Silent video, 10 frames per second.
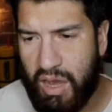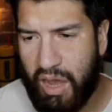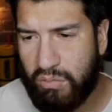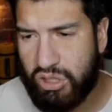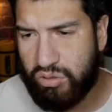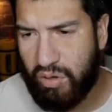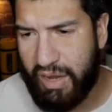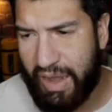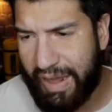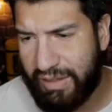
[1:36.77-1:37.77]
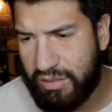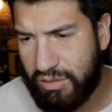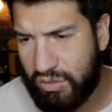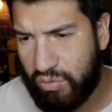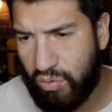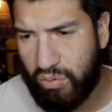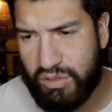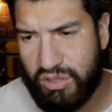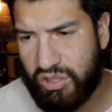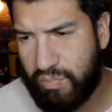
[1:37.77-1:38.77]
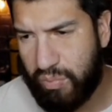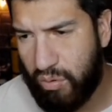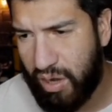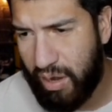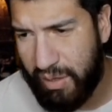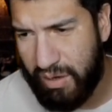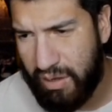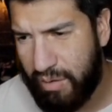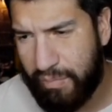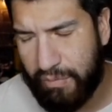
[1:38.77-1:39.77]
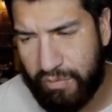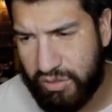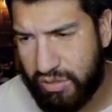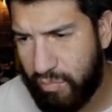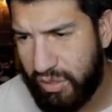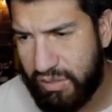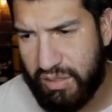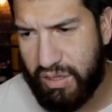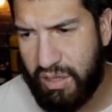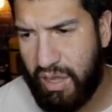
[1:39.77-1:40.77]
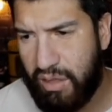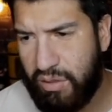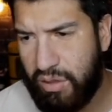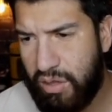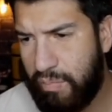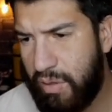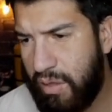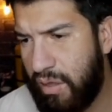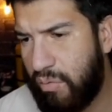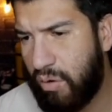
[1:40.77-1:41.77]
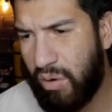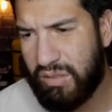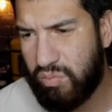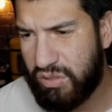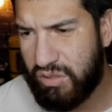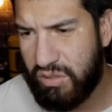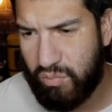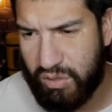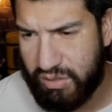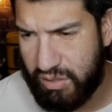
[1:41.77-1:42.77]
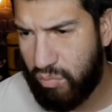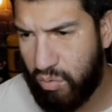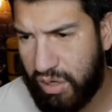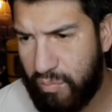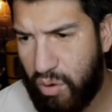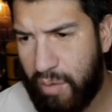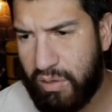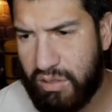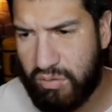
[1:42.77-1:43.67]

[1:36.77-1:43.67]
I was trying to add it to the tools and just program it, but for some reason the HTTP request wasn't wasn't uh, working properly.